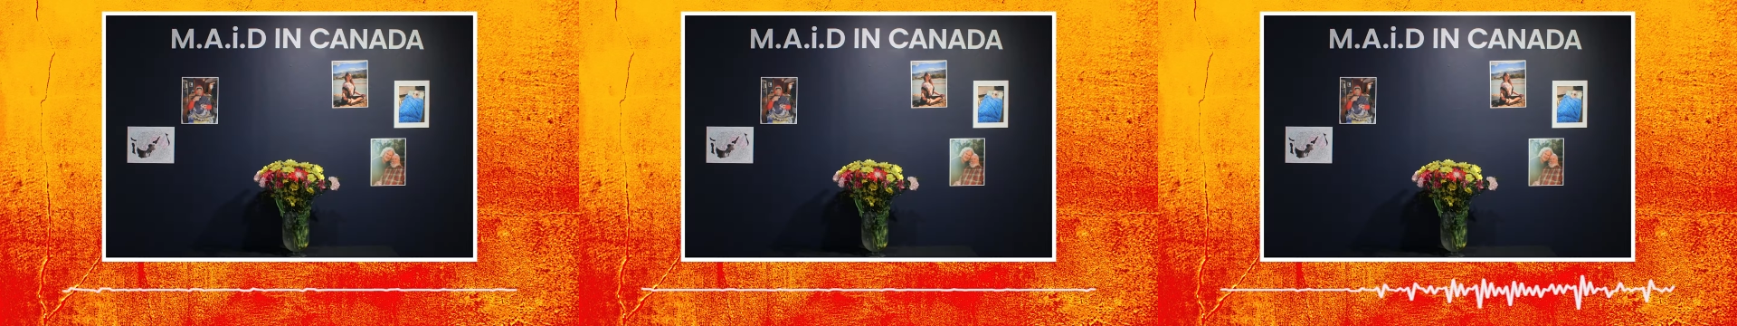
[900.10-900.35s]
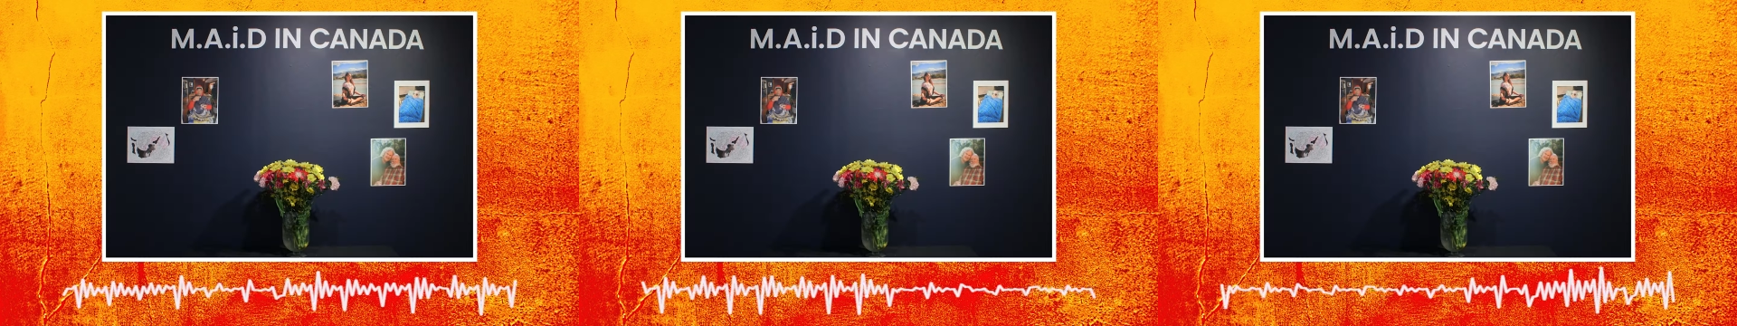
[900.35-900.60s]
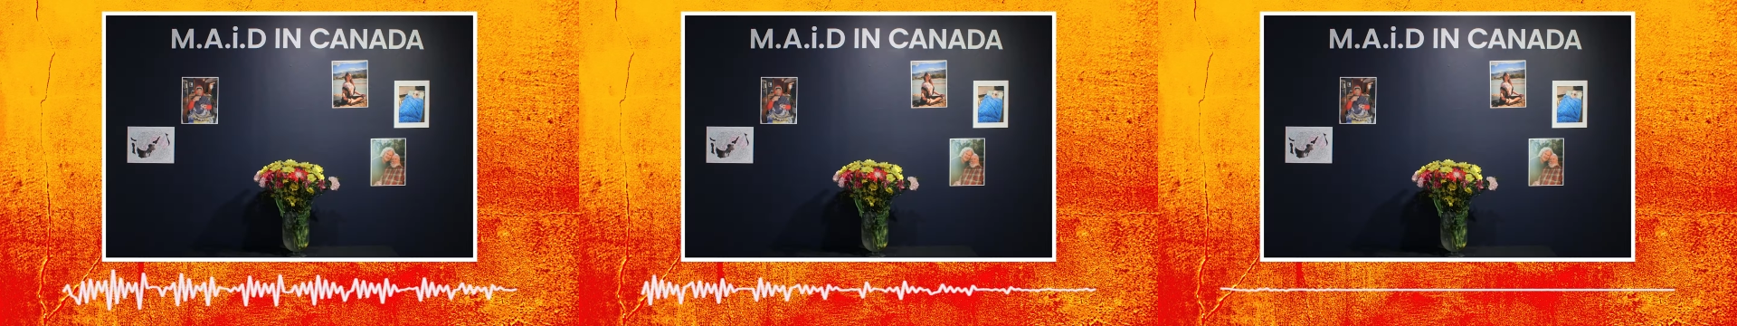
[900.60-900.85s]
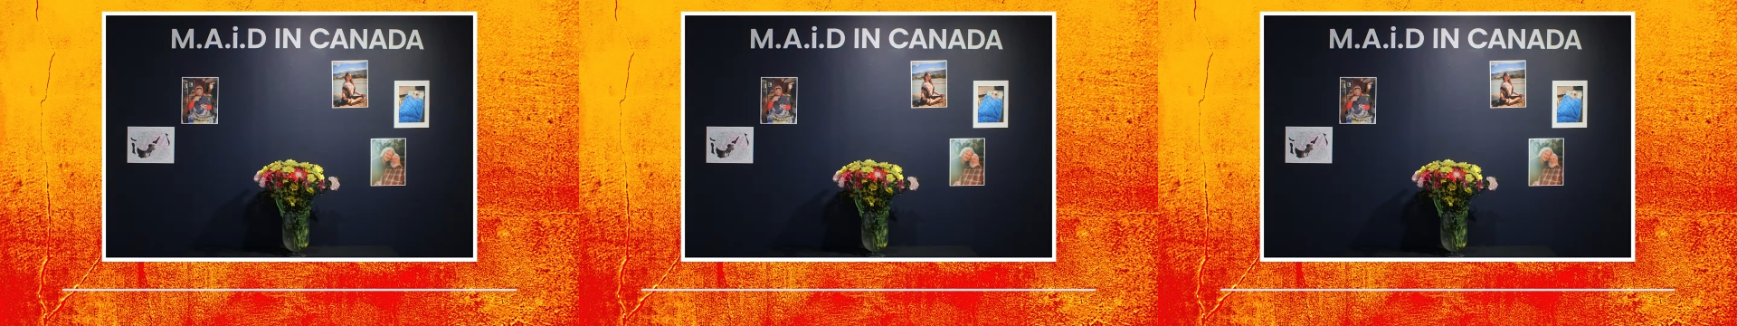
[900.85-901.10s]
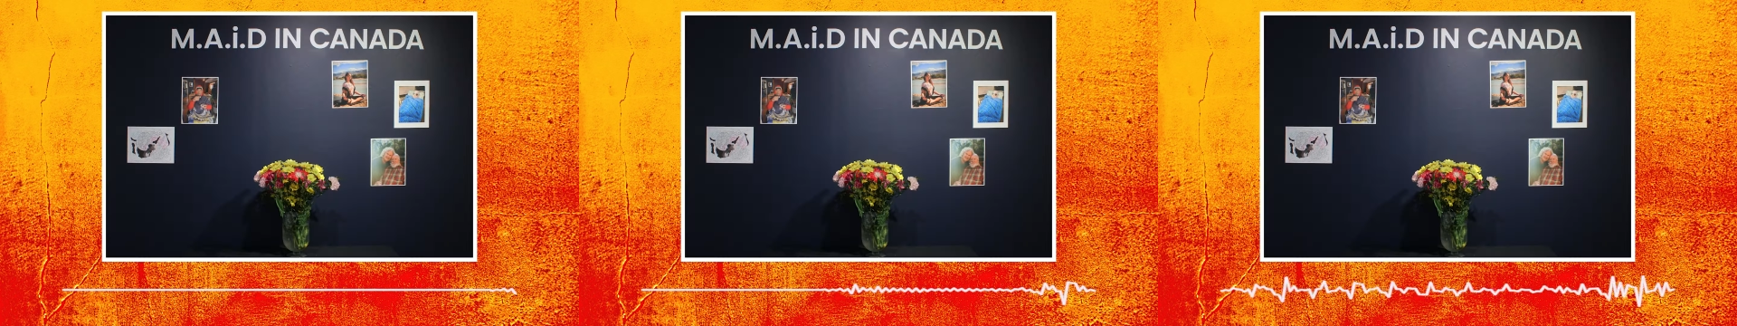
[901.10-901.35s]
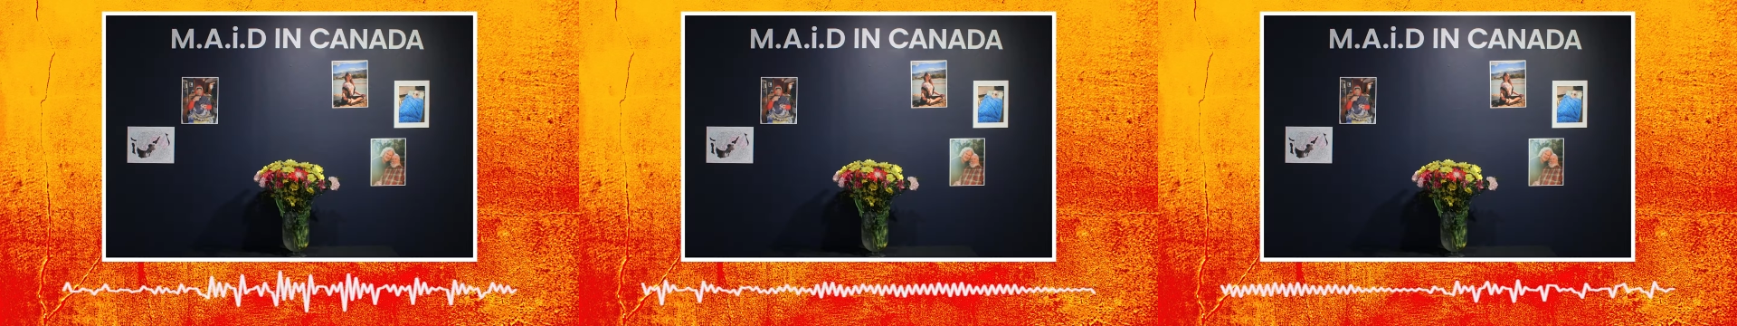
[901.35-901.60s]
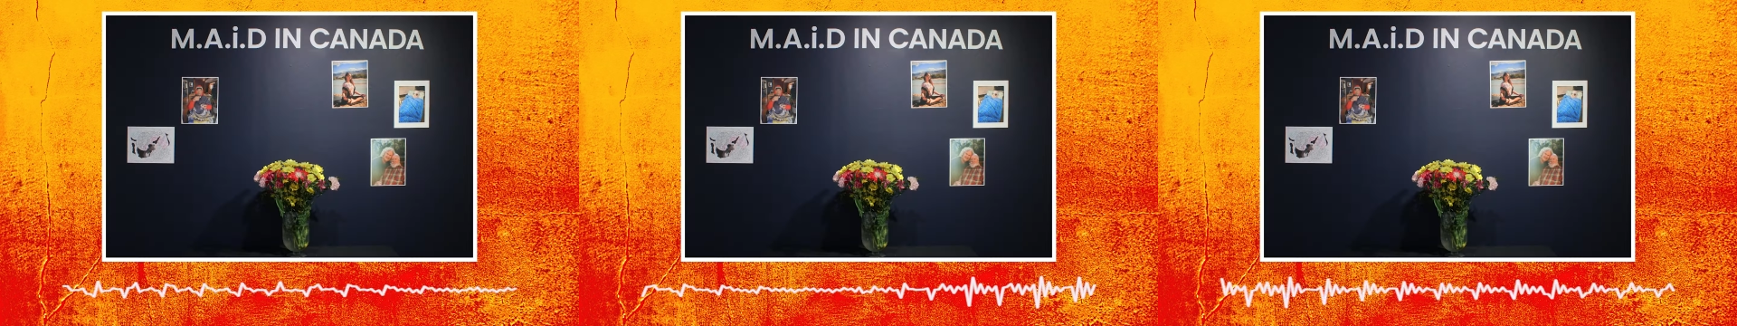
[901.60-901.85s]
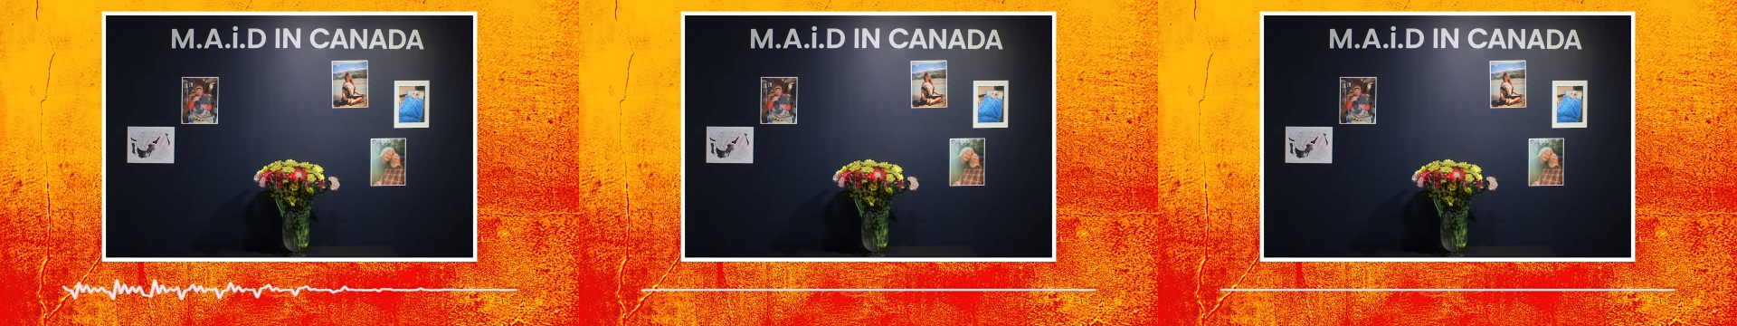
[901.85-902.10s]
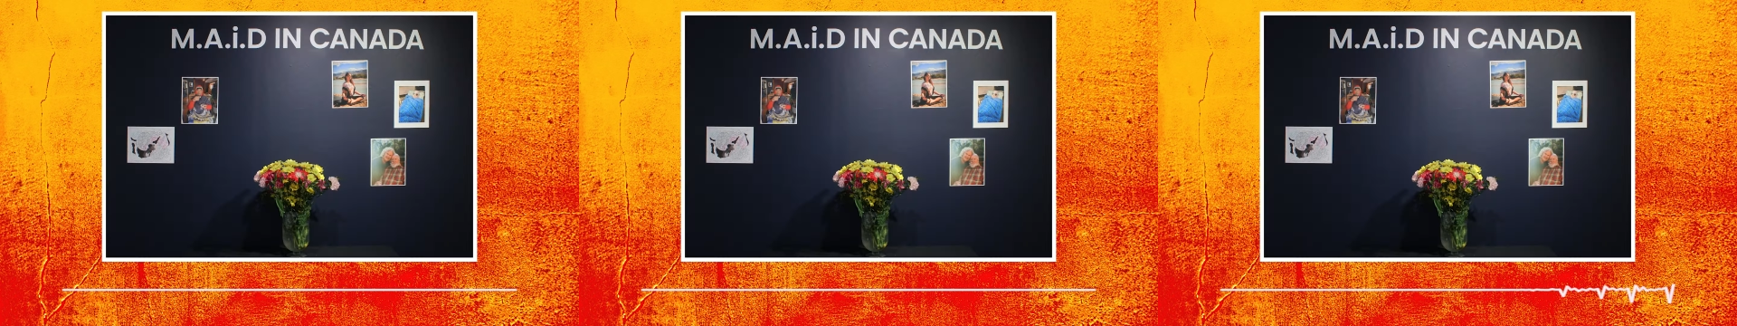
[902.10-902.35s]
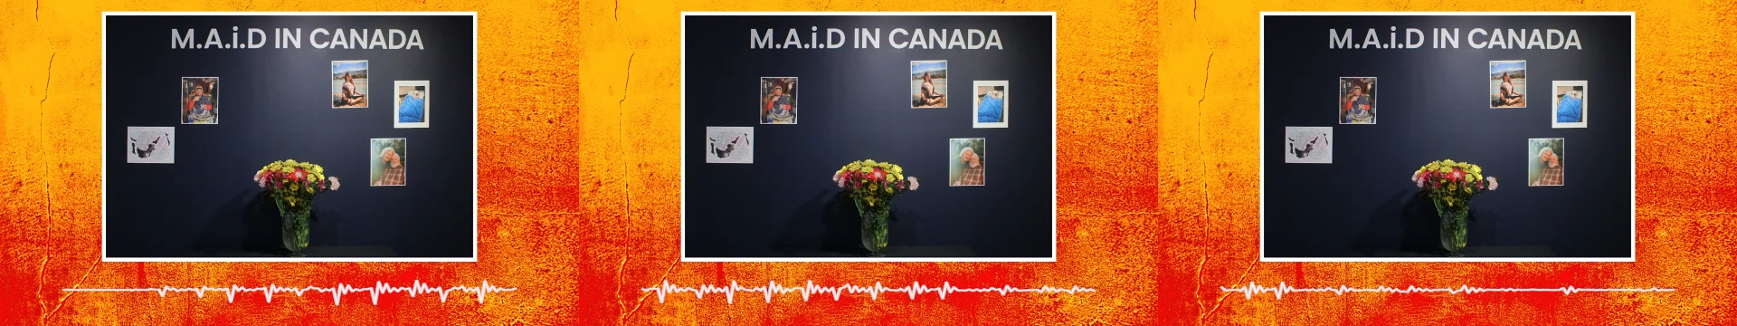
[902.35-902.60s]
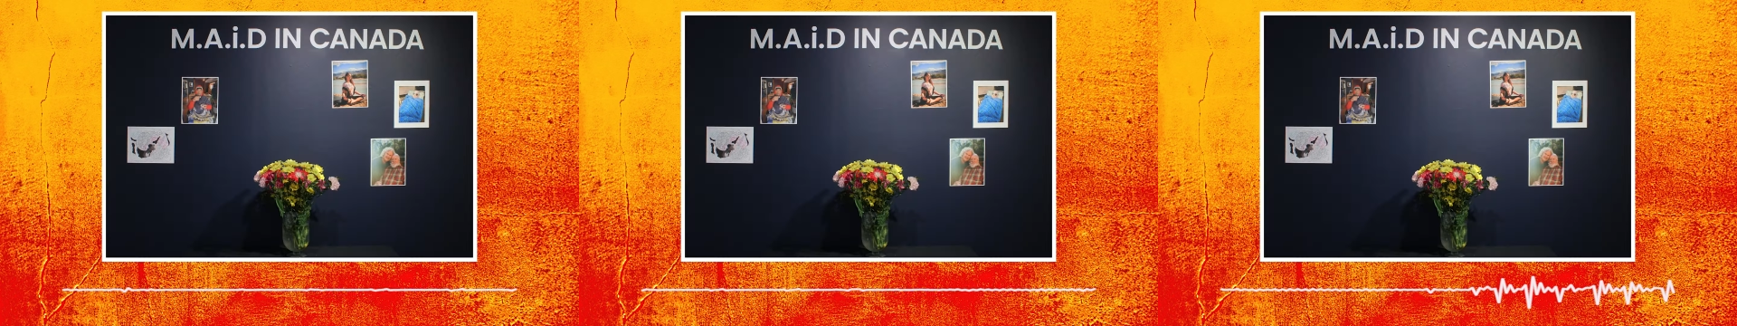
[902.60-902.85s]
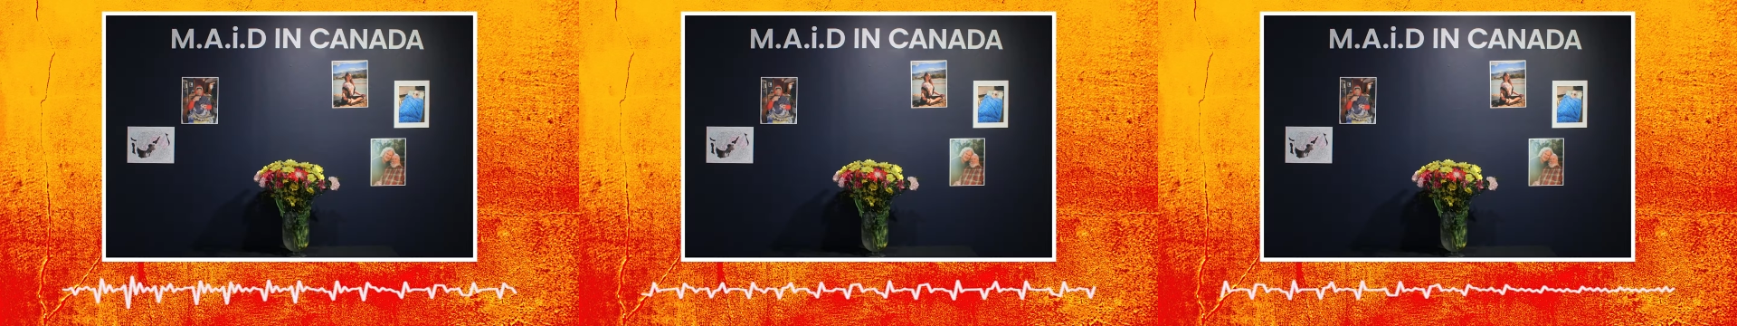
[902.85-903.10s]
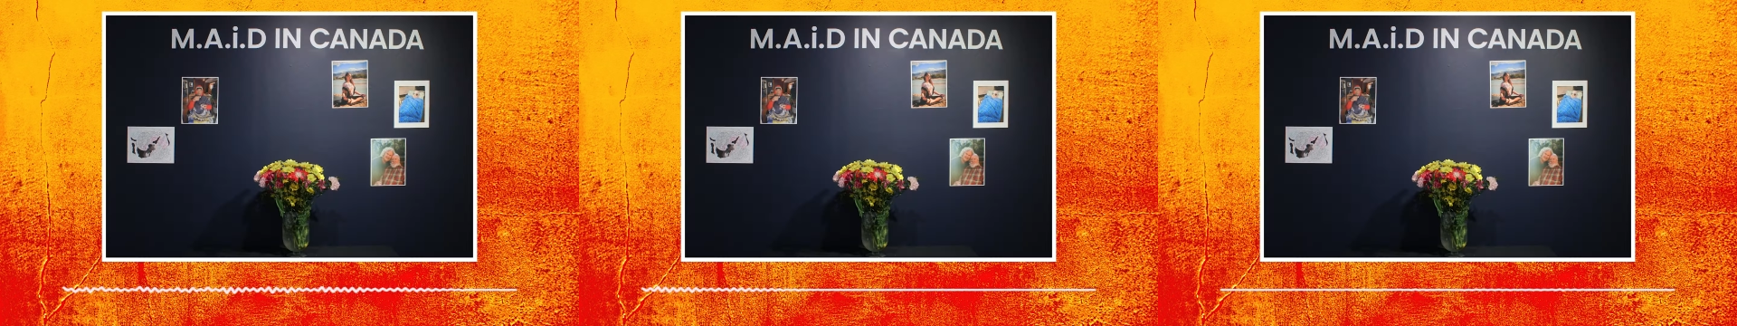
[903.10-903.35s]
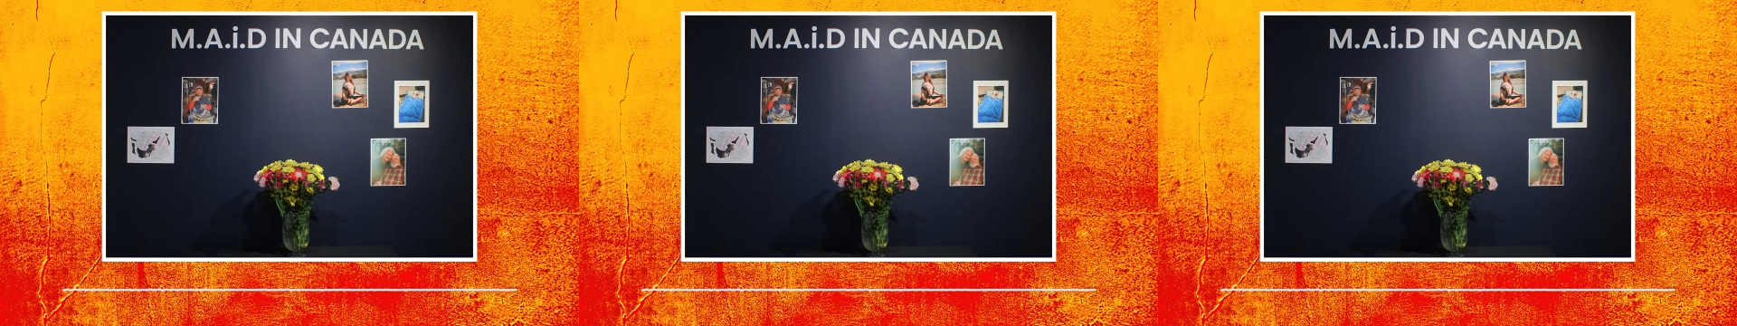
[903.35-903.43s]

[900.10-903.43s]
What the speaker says: [unreadable: no face in view]